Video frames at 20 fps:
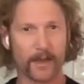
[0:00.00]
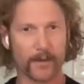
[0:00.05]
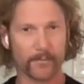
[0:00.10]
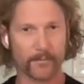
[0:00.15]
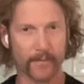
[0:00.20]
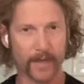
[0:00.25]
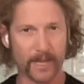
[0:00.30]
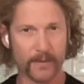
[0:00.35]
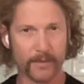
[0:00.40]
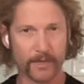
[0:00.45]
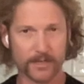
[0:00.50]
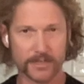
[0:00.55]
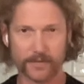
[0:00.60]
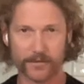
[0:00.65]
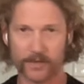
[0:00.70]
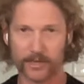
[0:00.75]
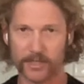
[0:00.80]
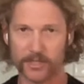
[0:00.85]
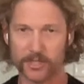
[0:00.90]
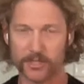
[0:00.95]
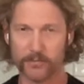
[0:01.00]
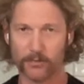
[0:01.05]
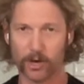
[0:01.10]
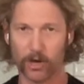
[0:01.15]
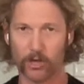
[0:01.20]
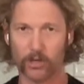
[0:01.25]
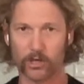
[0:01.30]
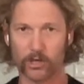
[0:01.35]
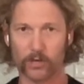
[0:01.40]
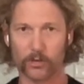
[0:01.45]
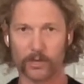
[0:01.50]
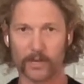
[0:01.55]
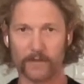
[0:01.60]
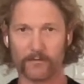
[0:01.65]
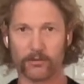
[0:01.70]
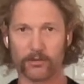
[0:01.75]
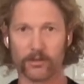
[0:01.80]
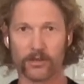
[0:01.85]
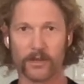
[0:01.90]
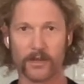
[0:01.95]
And maybe it's a very small, low
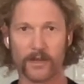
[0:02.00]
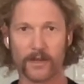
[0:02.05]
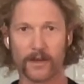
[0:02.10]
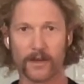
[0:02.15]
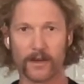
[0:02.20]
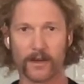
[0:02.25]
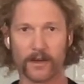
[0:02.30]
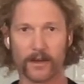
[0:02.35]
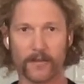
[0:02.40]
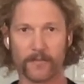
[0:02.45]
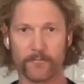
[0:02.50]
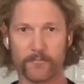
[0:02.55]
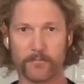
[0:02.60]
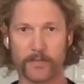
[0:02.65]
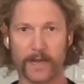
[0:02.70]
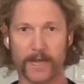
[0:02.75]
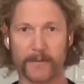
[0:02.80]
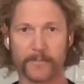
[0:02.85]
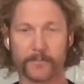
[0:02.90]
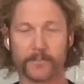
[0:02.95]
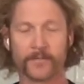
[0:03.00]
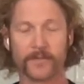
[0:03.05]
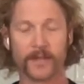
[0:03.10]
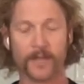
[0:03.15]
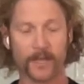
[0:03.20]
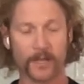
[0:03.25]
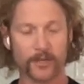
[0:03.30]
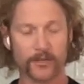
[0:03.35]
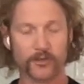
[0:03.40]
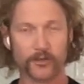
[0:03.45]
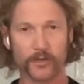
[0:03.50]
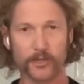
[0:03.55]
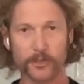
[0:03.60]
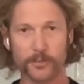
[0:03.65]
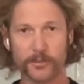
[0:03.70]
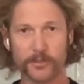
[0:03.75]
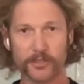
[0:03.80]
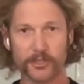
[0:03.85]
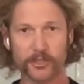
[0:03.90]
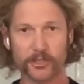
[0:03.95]
level of pain. So
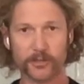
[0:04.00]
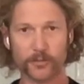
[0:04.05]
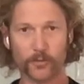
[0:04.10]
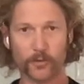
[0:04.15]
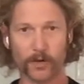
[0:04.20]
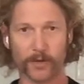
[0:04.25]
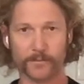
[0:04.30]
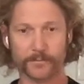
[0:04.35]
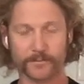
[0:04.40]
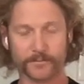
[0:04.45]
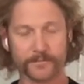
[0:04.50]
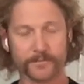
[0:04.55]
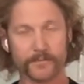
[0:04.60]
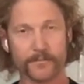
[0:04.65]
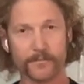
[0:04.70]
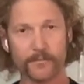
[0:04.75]
there's position one.